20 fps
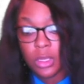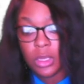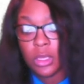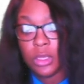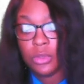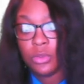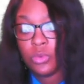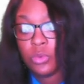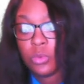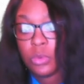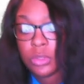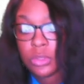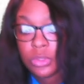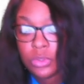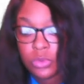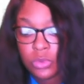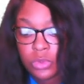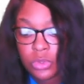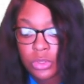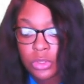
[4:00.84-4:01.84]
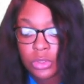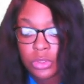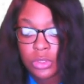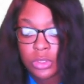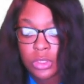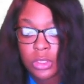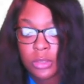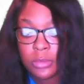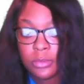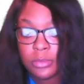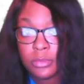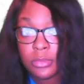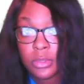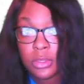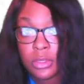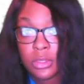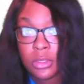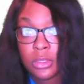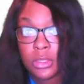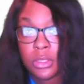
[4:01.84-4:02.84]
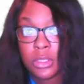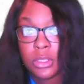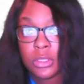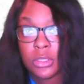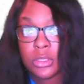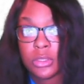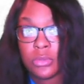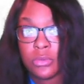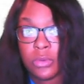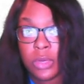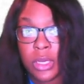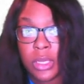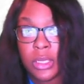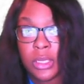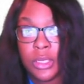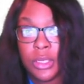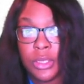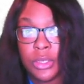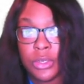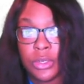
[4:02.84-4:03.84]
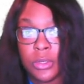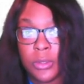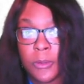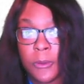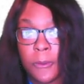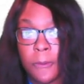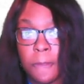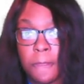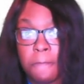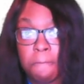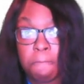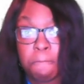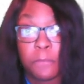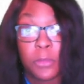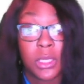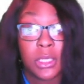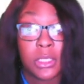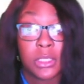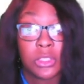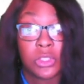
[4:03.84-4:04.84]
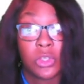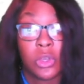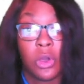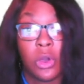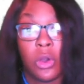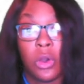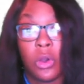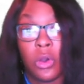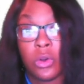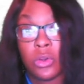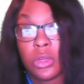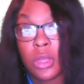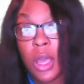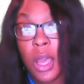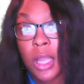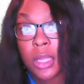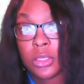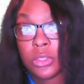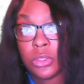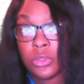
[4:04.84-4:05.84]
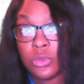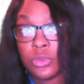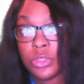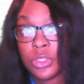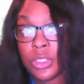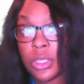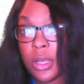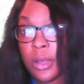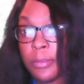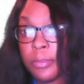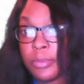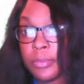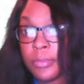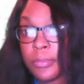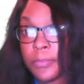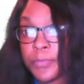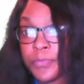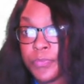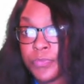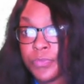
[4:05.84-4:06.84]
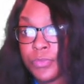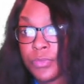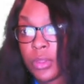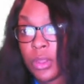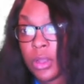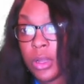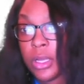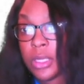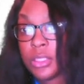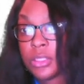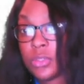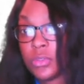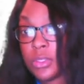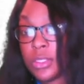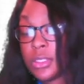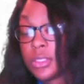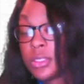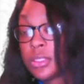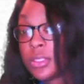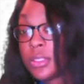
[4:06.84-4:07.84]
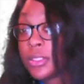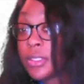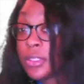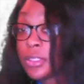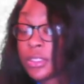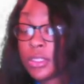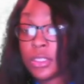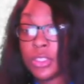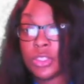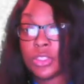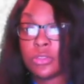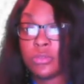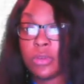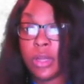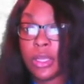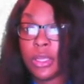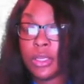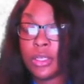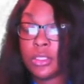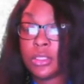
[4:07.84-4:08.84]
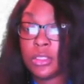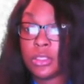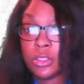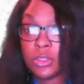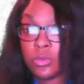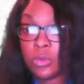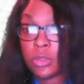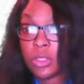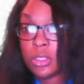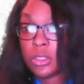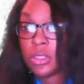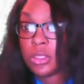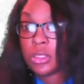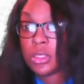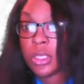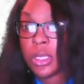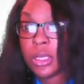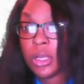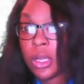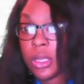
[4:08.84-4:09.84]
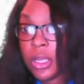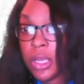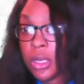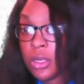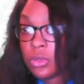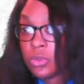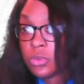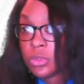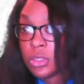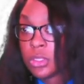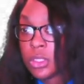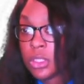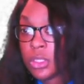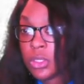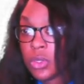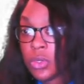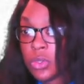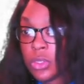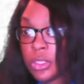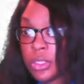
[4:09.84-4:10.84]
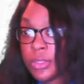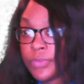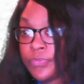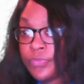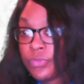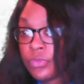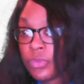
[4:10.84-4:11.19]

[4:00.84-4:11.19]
and you want to search up this right here. It is called OctoShop. All right, so this is the extension right here. This is what it looks like. All you got to do is click on it